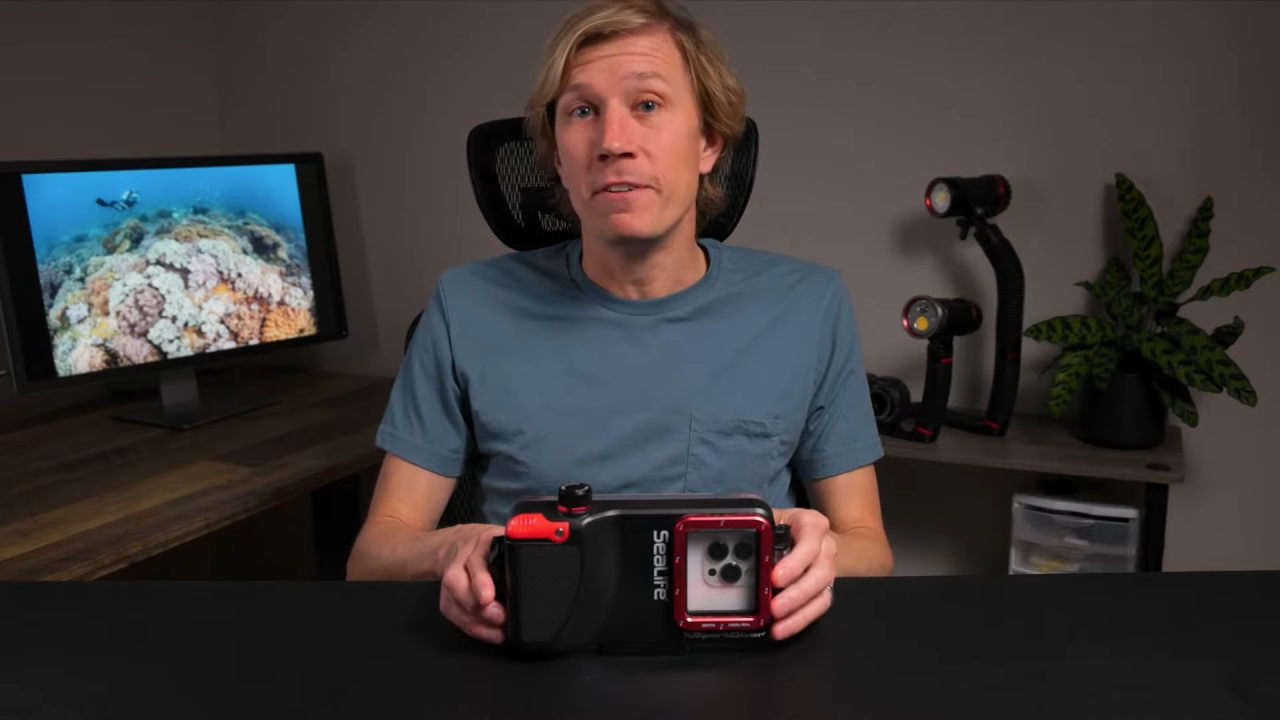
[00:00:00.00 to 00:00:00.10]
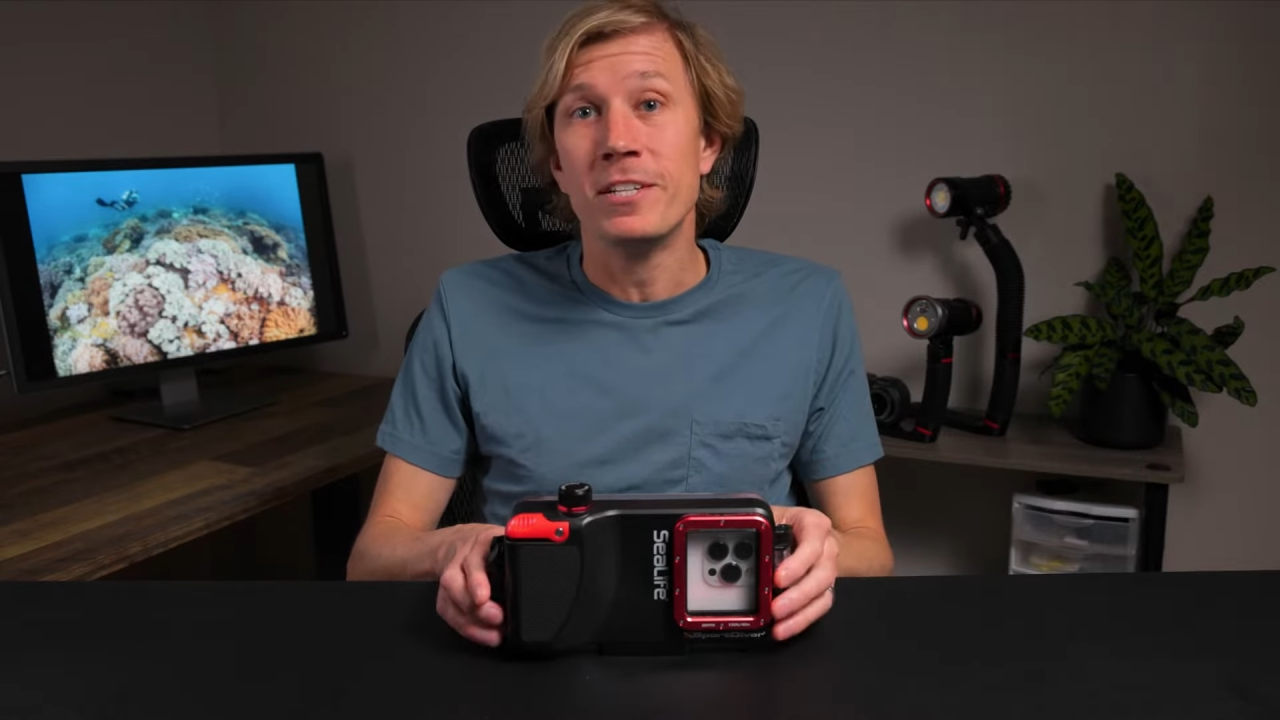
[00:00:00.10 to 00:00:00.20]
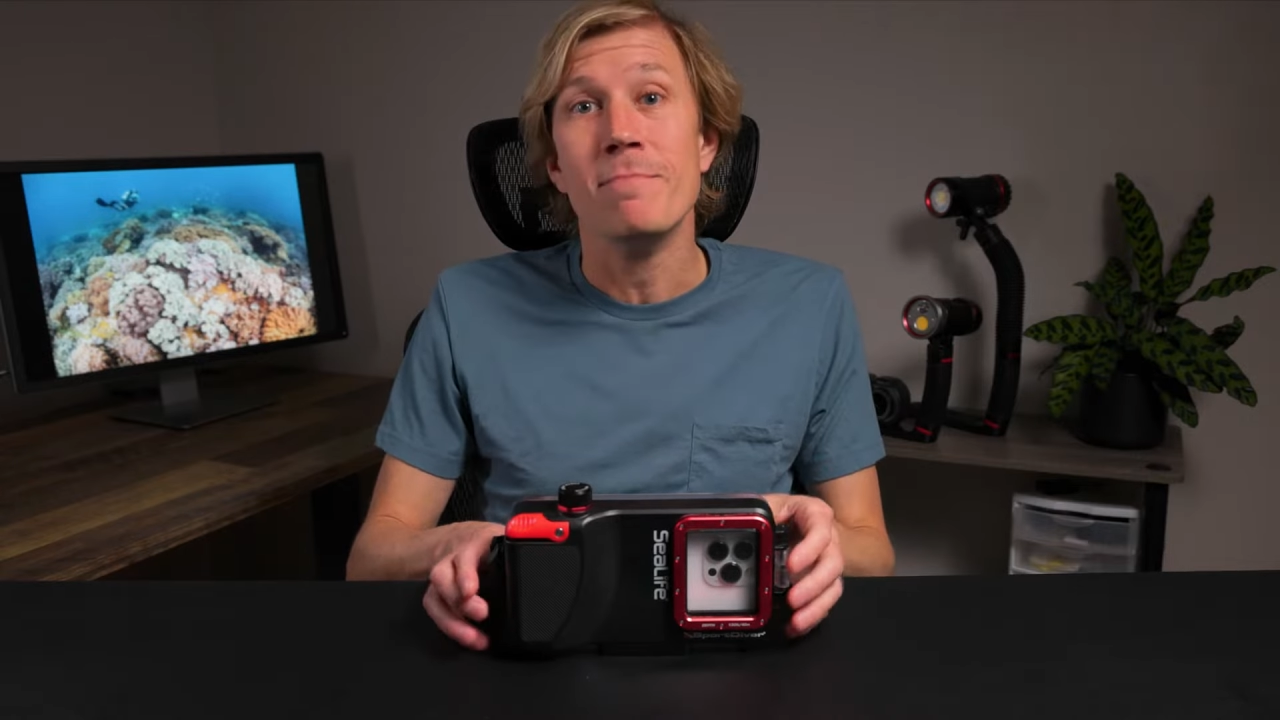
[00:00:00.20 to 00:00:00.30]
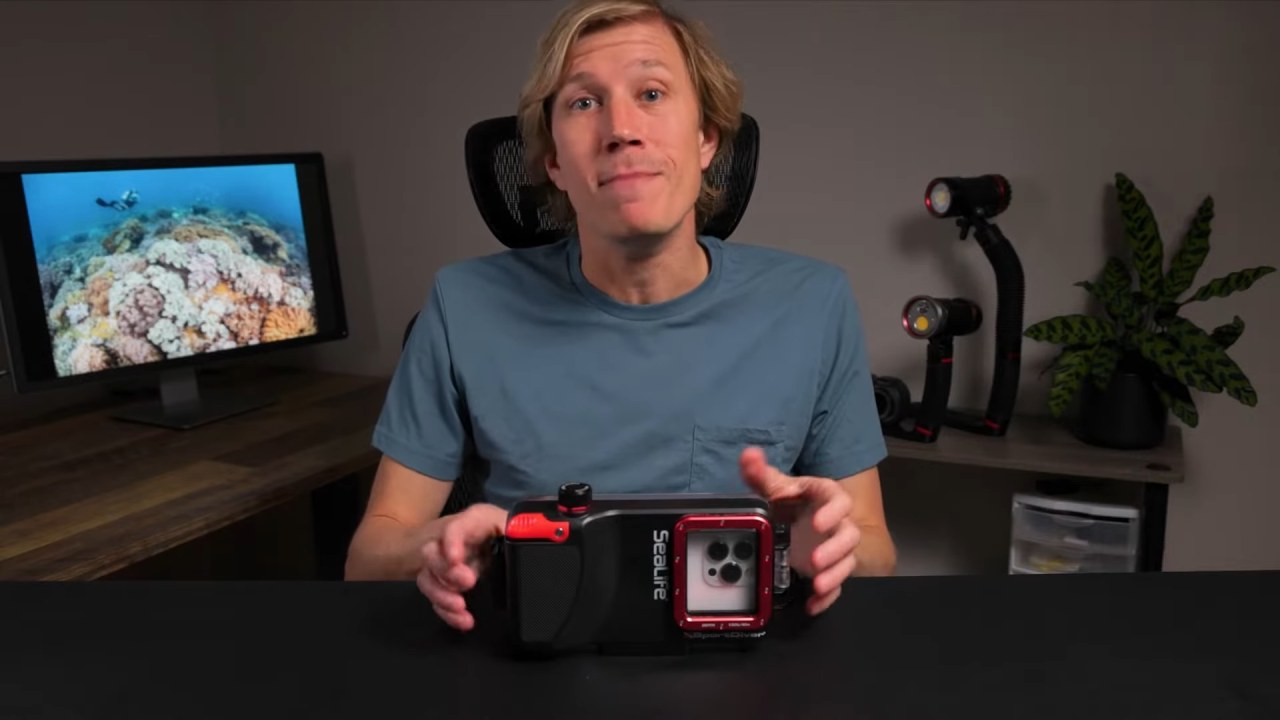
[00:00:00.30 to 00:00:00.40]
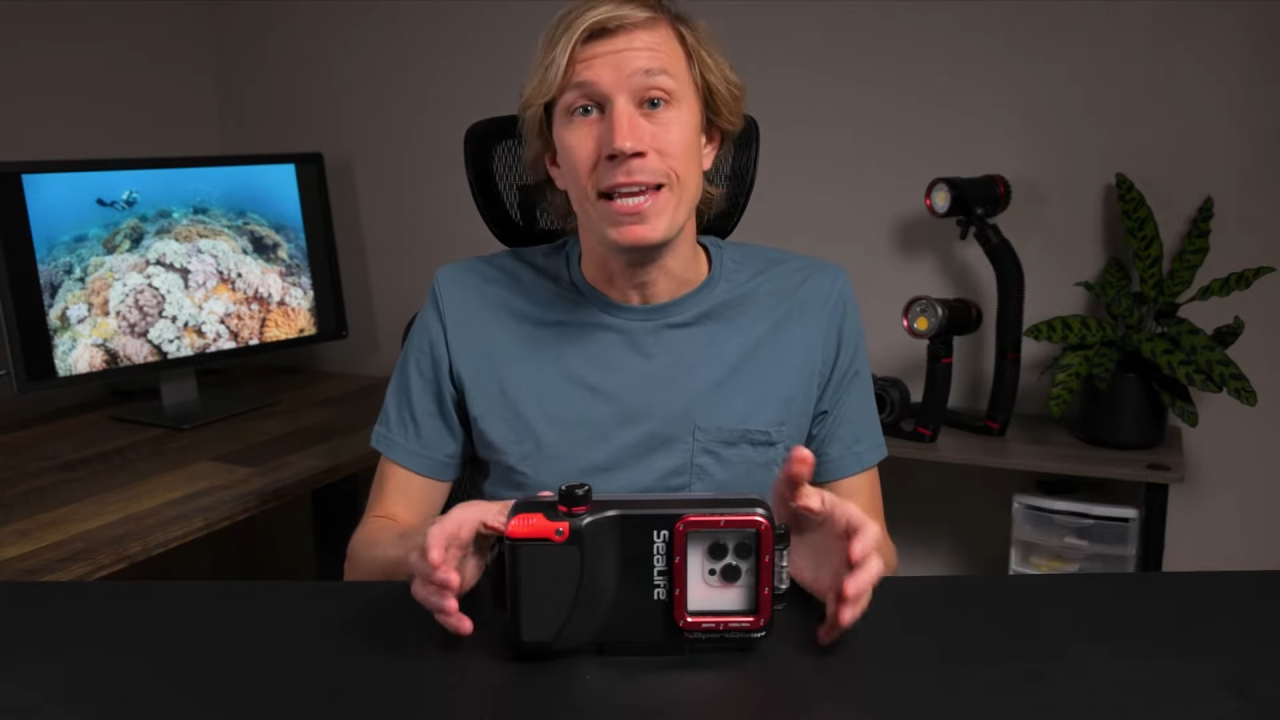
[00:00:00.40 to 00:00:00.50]
to
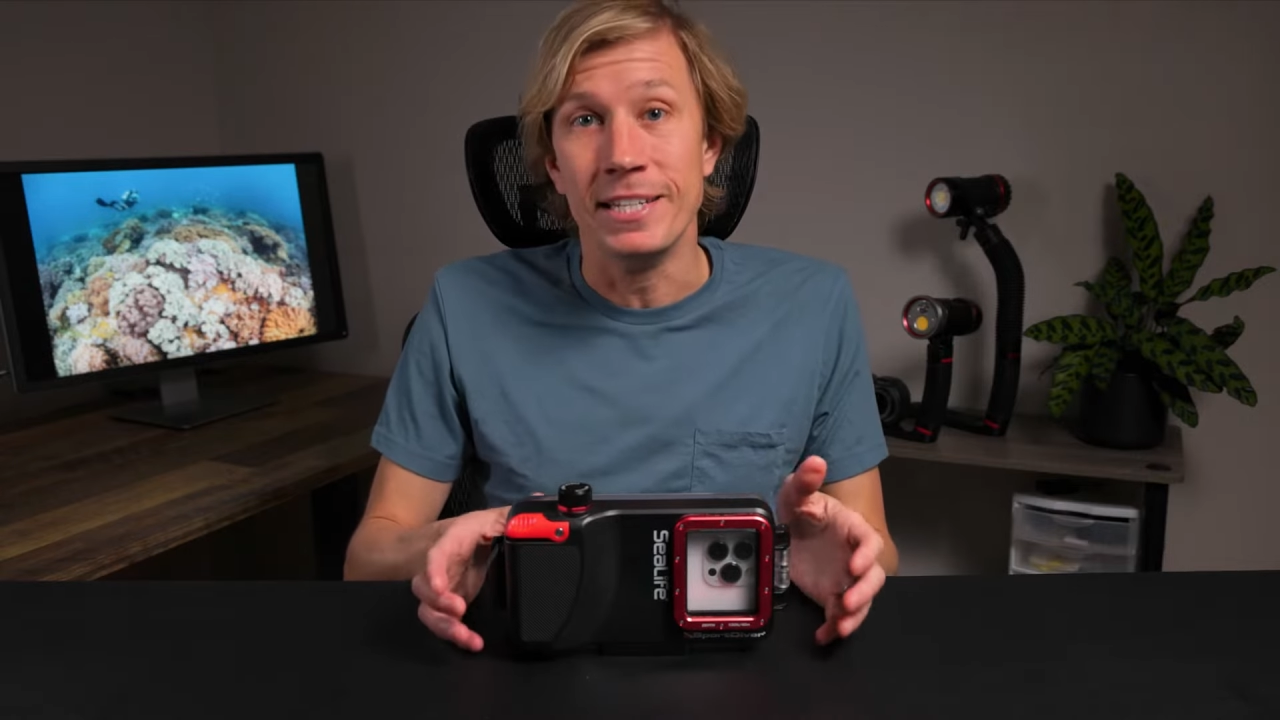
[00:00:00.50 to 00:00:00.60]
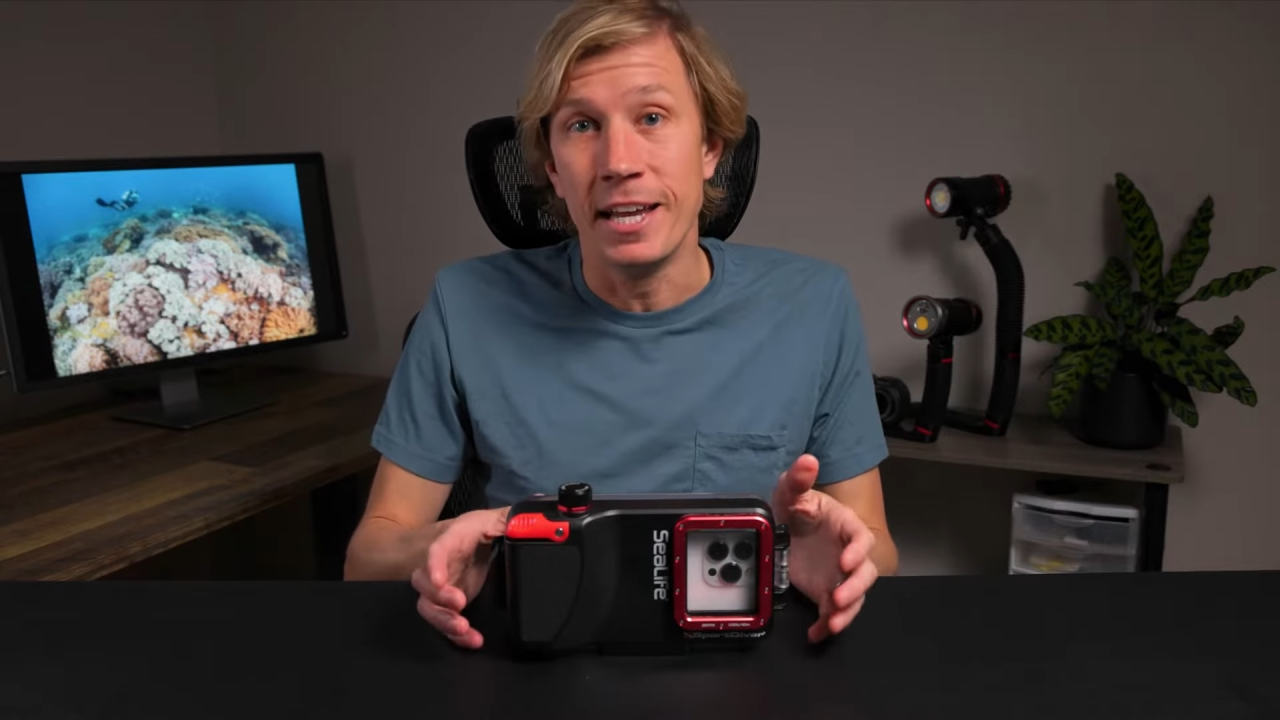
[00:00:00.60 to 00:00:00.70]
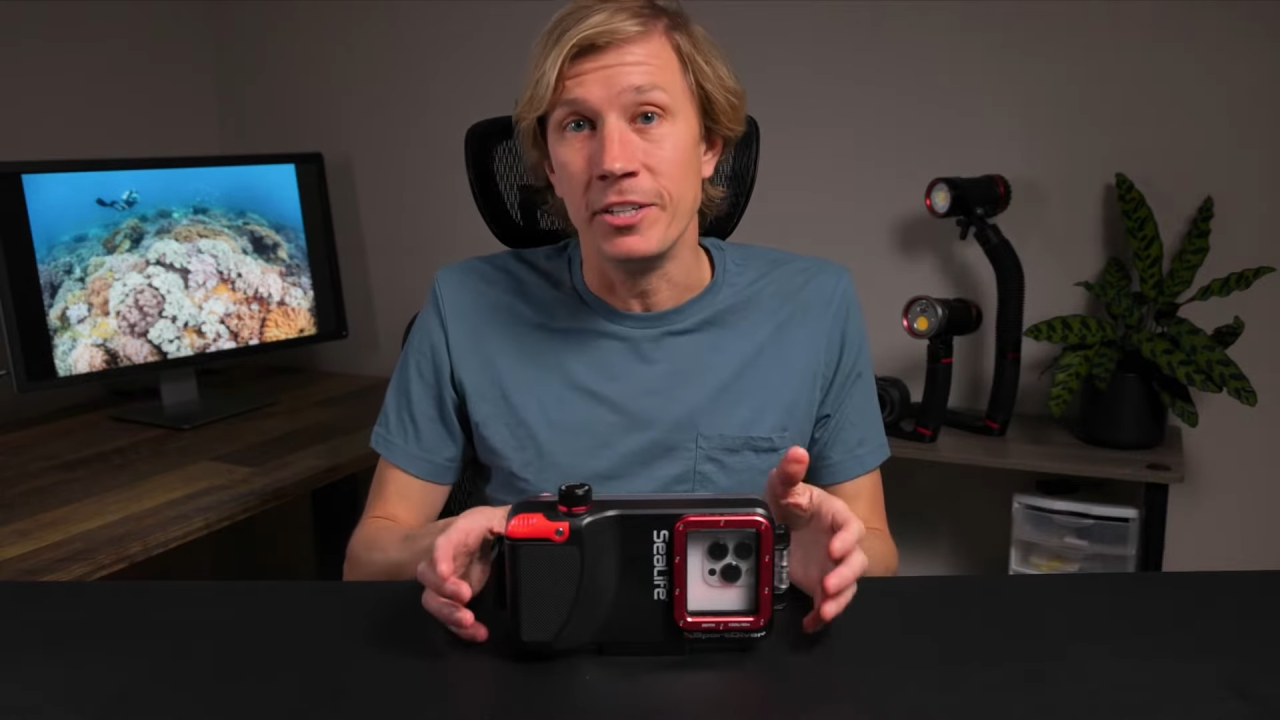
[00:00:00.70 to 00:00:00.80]
maintain